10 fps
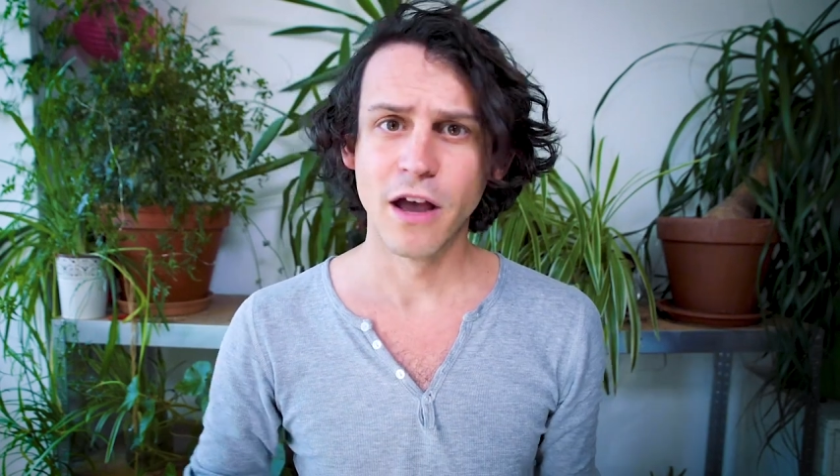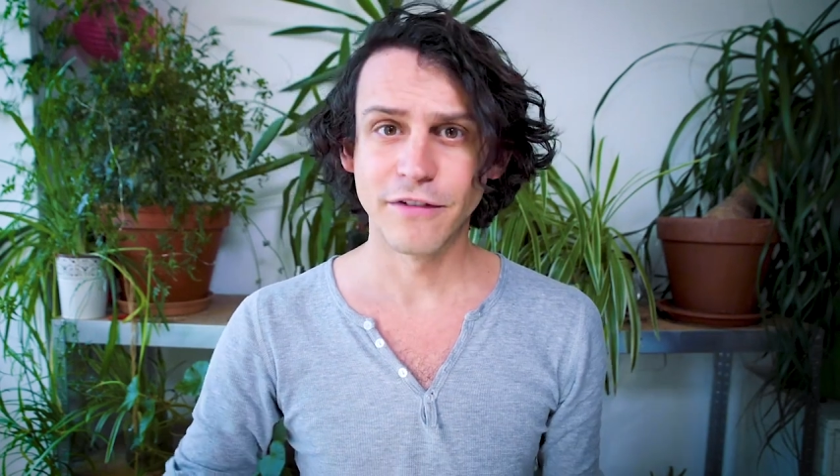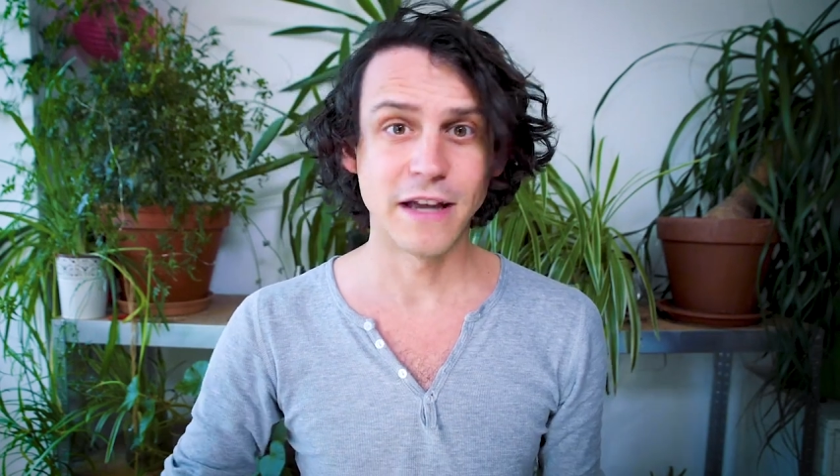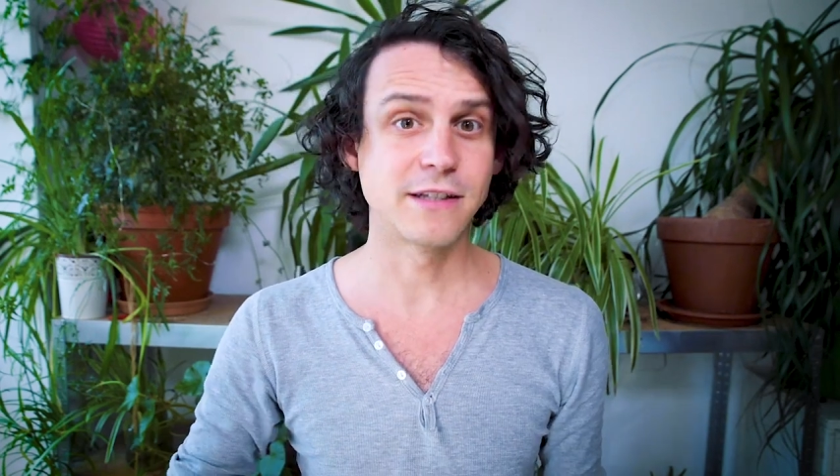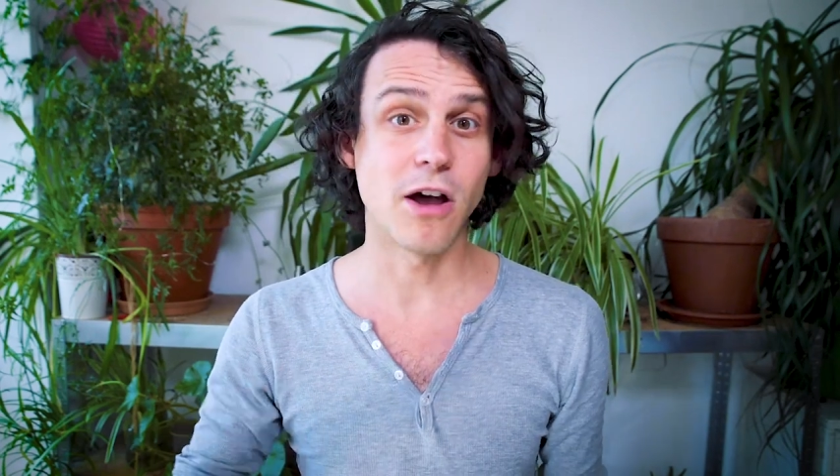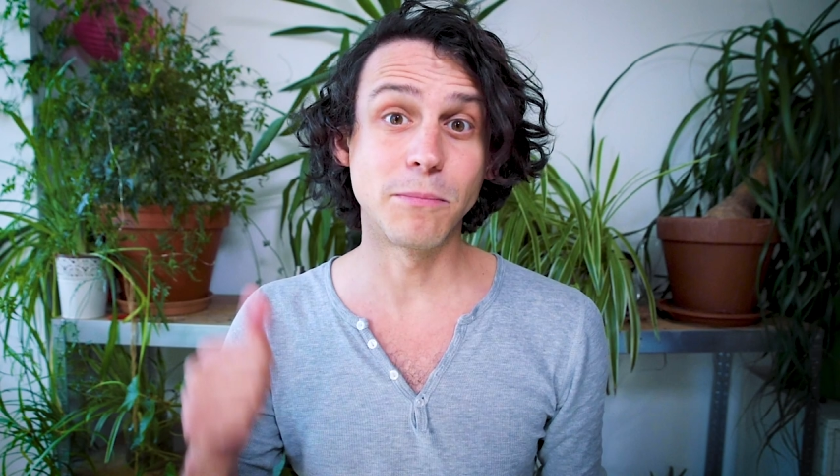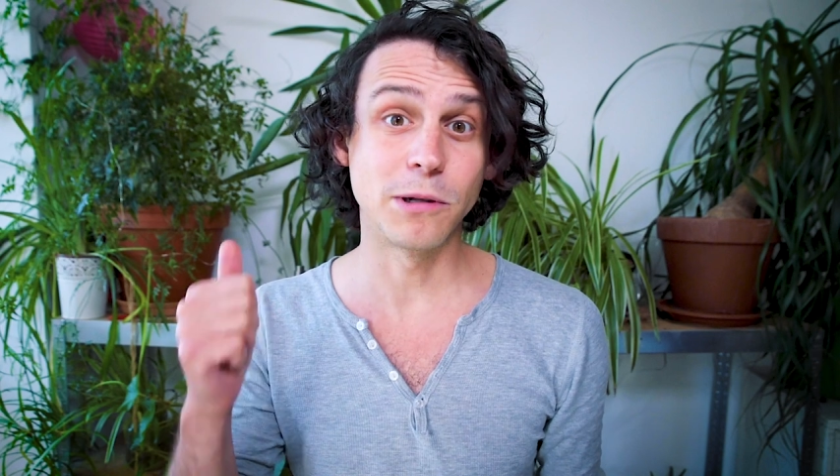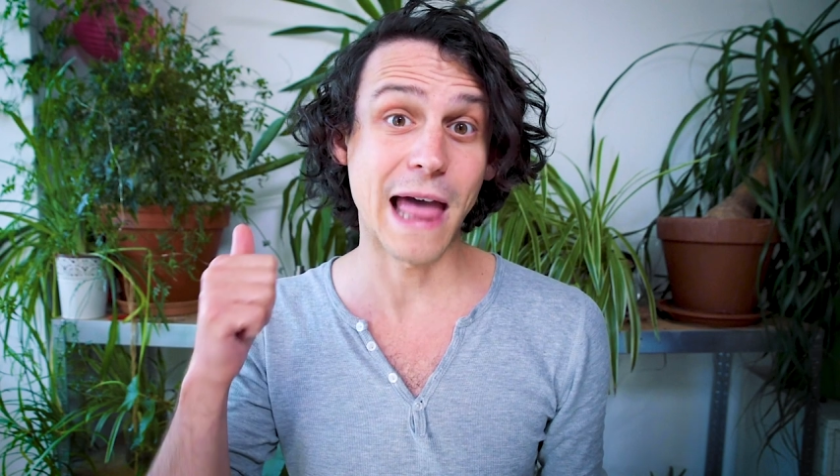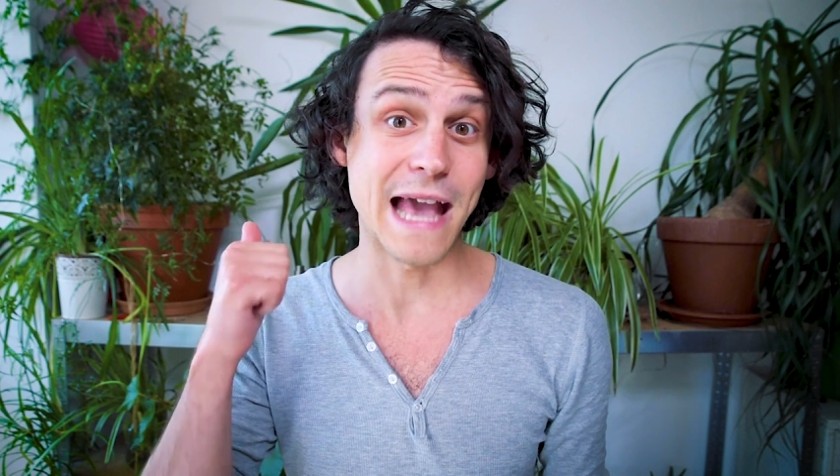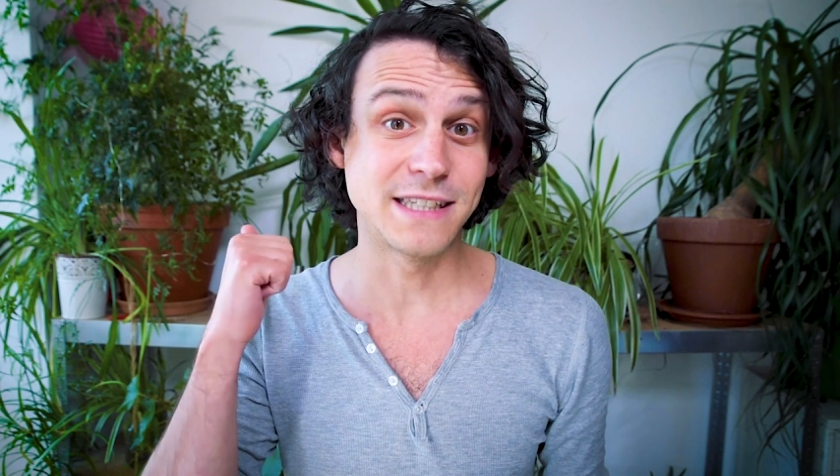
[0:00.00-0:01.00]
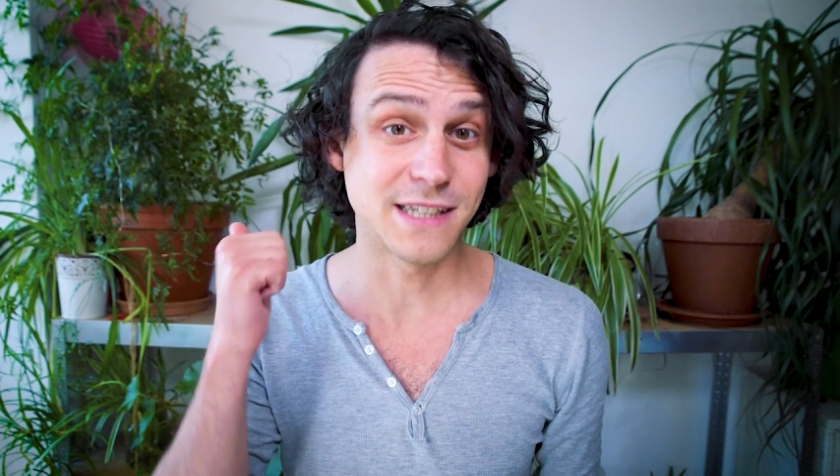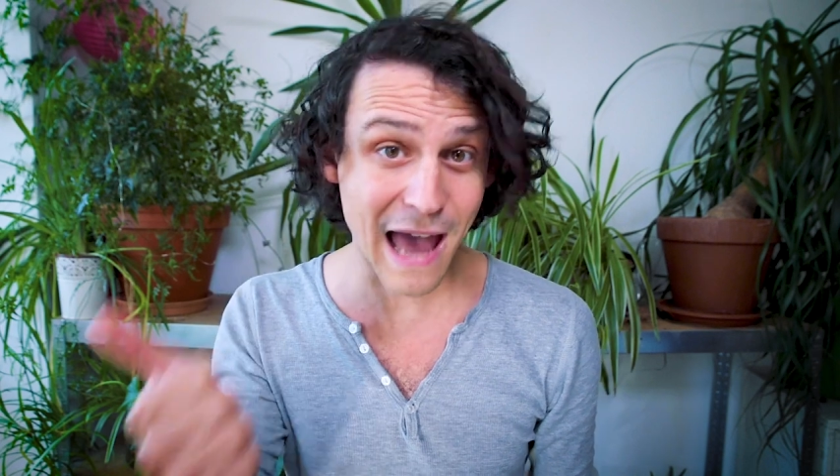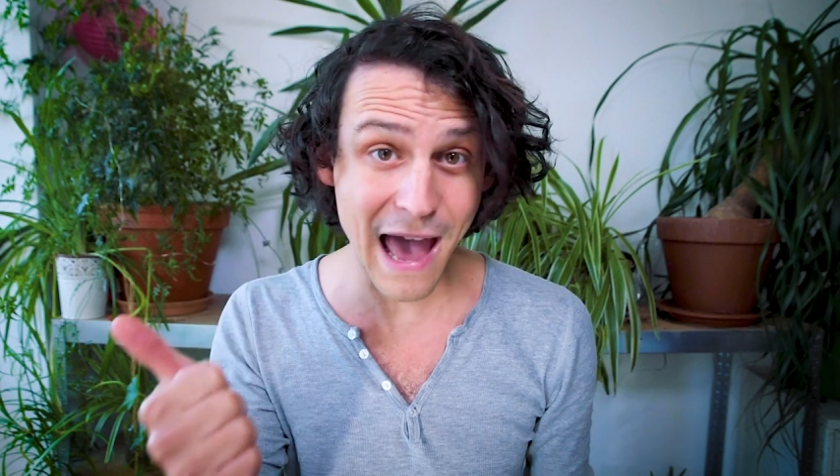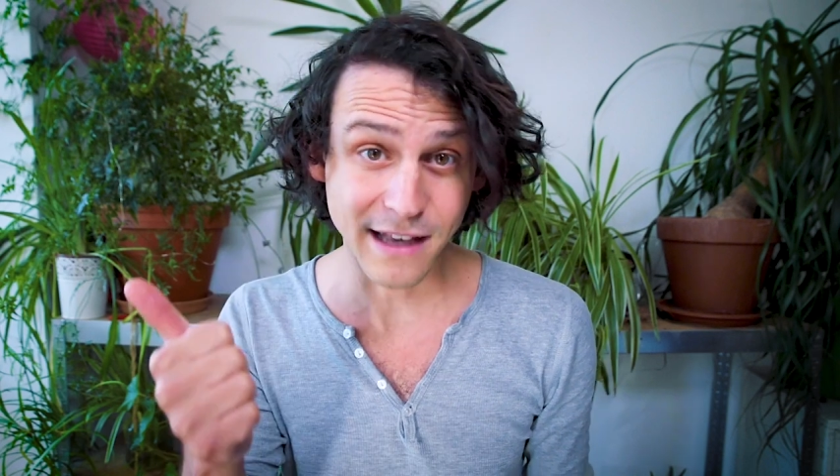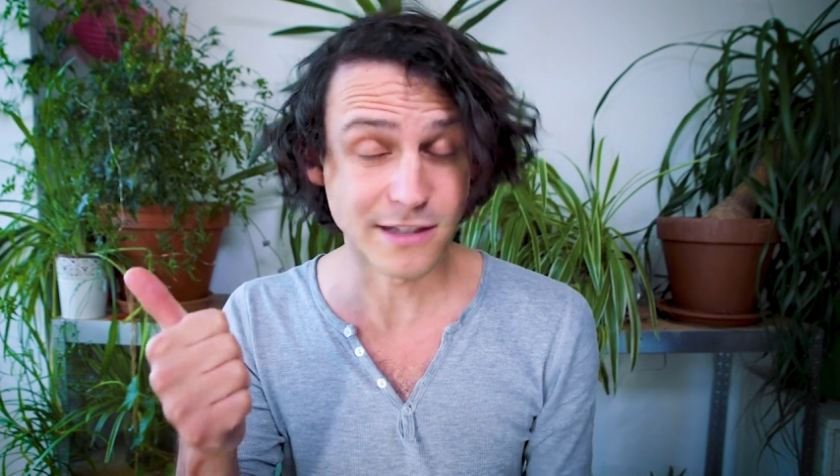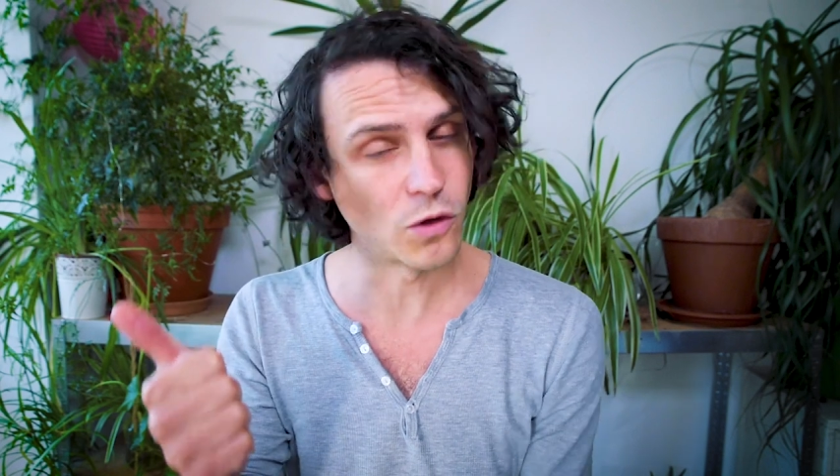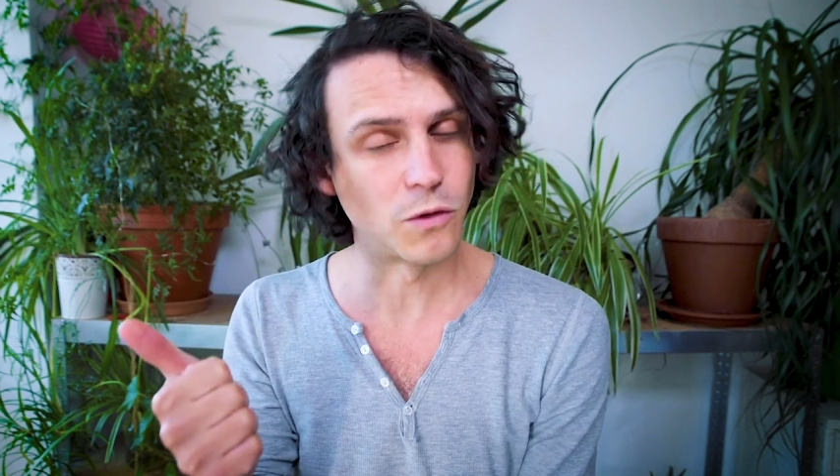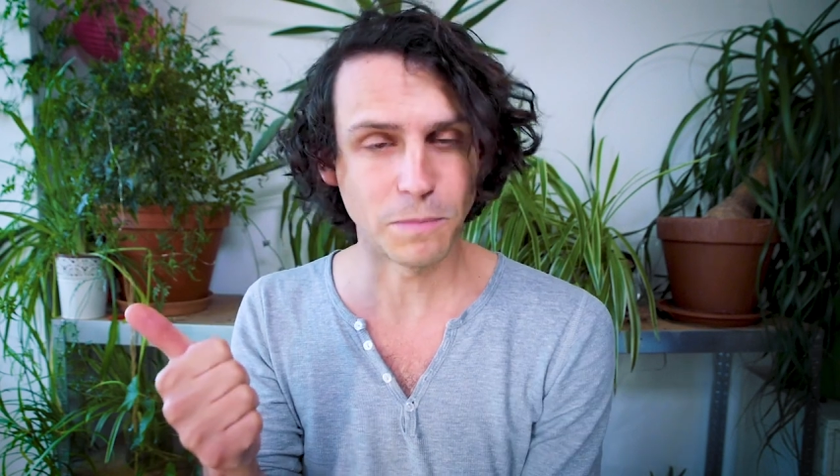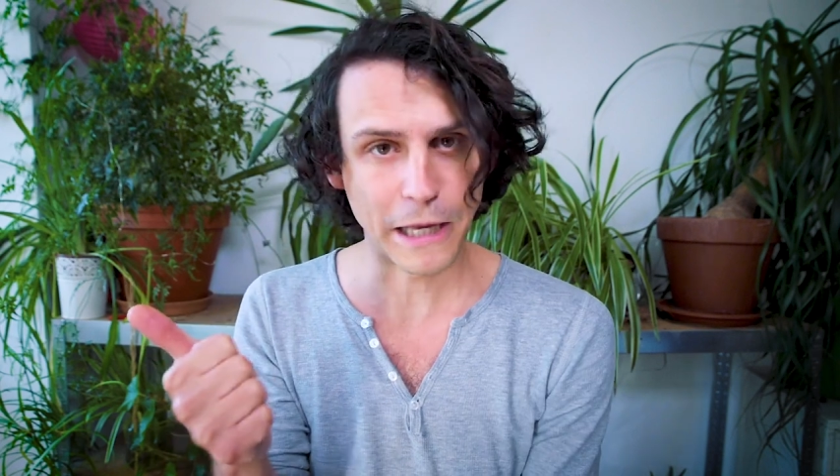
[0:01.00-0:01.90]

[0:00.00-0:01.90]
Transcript: For example, a tax on